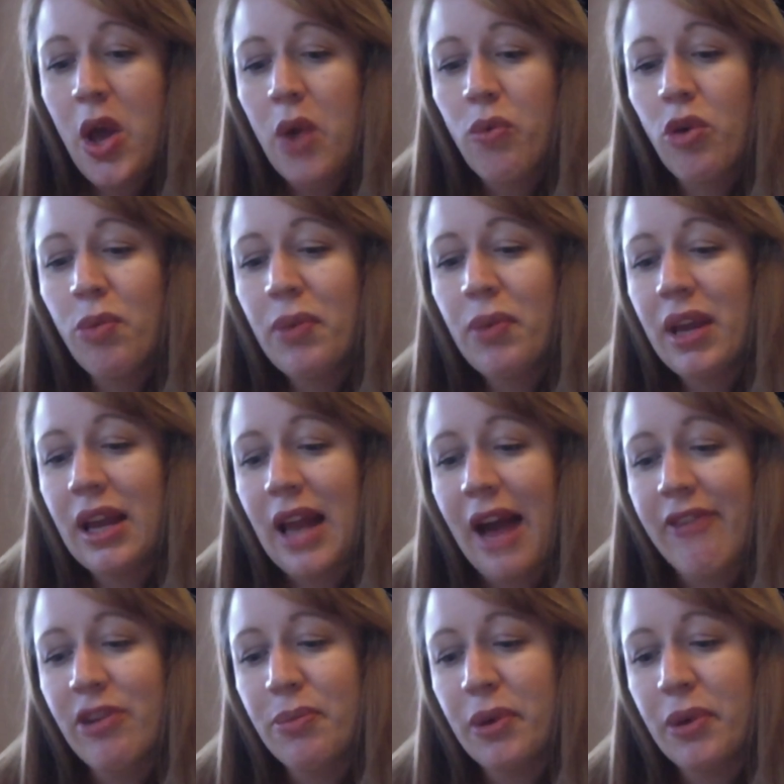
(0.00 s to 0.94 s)
Rooming in
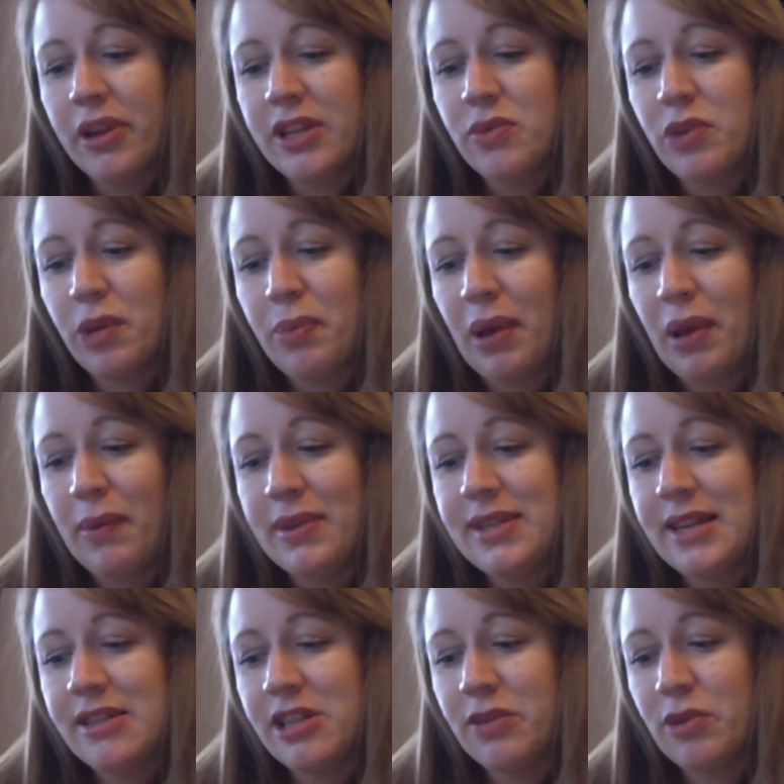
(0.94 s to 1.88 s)
after birth is when your baby
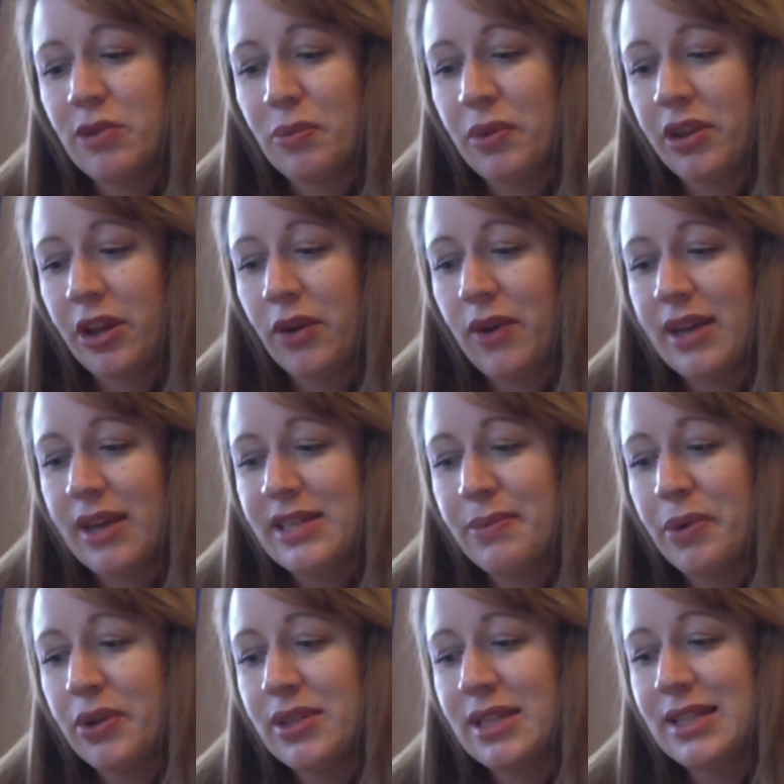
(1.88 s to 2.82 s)
stays in your room with you, as
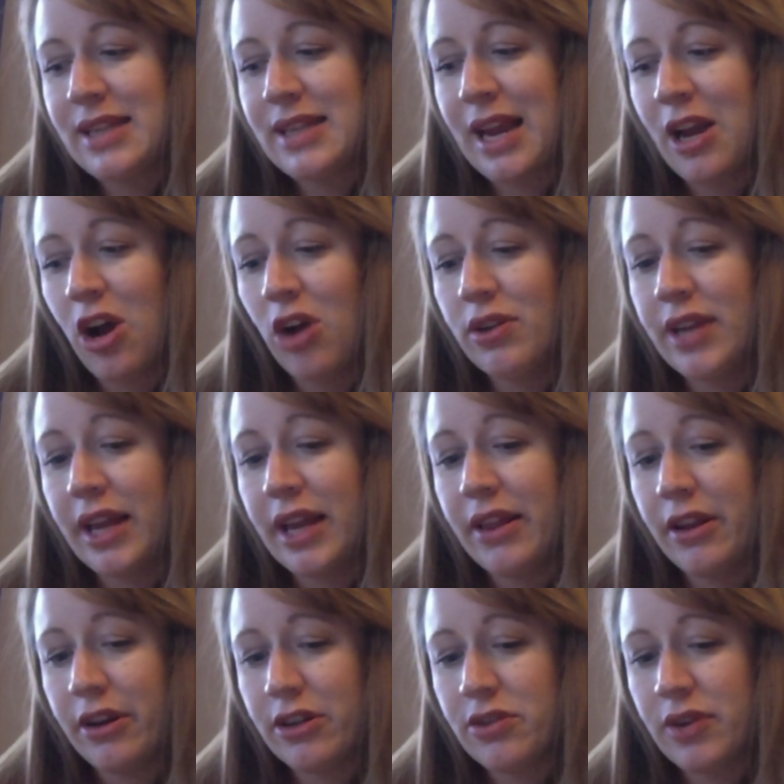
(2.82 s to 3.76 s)
opposed to staying all day in the
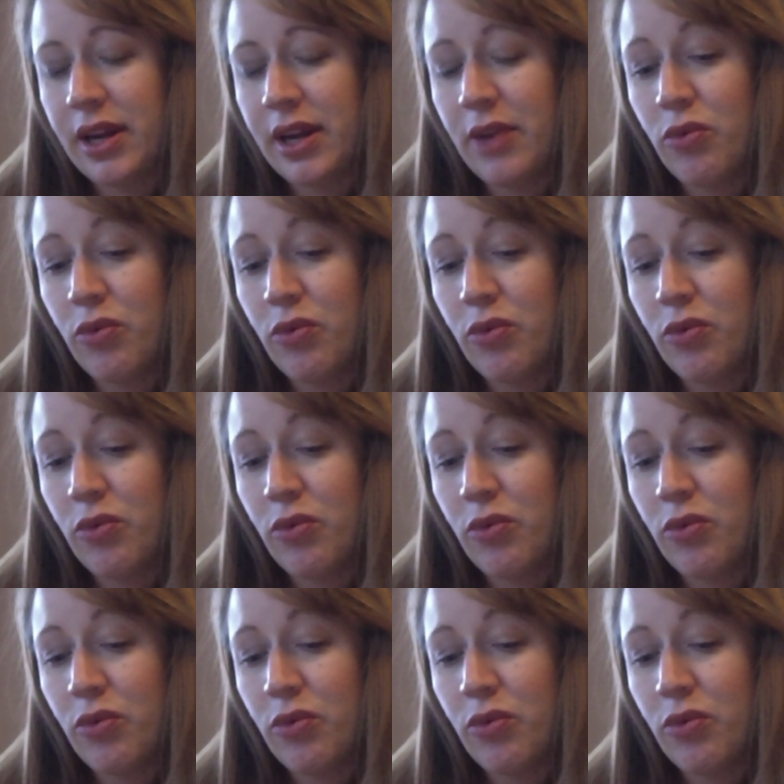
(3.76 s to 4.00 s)
nursery.